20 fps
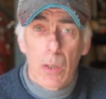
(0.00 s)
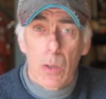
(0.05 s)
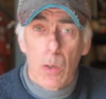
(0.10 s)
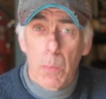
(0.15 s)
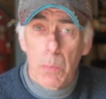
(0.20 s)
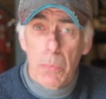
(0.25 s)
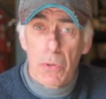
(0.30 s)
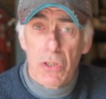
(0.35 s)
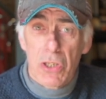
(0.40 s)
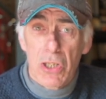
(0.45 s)

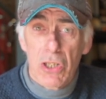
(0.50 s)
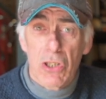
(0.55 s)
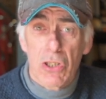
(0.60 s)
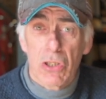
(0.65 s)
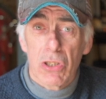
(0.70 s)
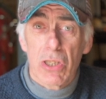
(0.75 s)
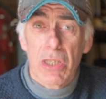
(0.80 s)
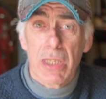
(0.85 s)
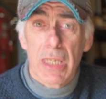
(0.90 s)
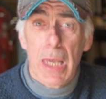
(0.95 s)

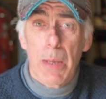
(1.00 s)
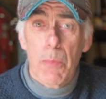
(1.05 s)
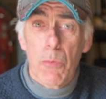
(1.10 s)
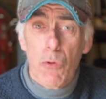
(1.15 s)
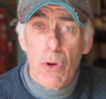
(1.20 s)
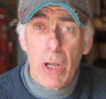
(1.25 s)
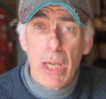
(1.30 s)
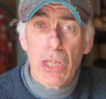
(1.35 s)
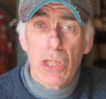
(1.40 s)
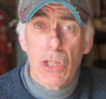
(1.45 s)
composition, the same
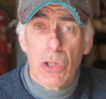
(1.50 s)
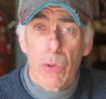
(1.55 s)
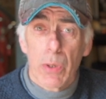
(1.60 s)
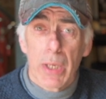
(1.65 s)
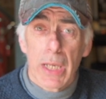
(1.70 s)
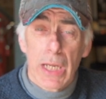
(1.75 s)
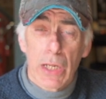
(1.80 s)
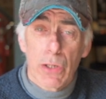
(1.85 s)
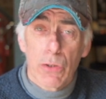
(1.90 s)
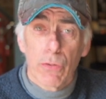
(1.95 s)
ratio,
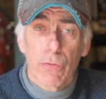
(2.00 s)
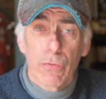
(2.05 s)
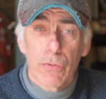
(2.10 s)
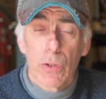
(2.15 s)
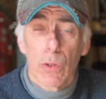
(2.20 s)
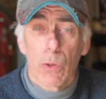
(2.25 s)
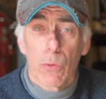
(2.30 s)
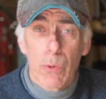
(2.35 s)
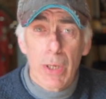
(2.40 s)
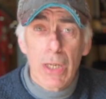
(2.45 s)
air to
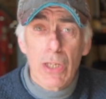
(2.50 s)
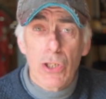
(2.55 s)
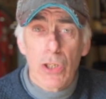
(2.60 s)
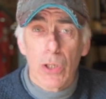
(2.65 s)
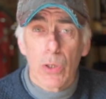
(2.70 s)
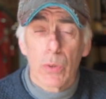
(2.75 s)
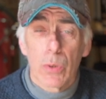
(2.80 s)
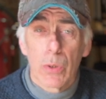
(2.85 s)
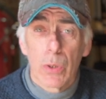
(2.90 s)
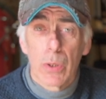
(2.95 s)
fuel
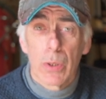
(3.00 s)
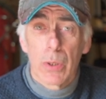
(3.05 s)
ratio.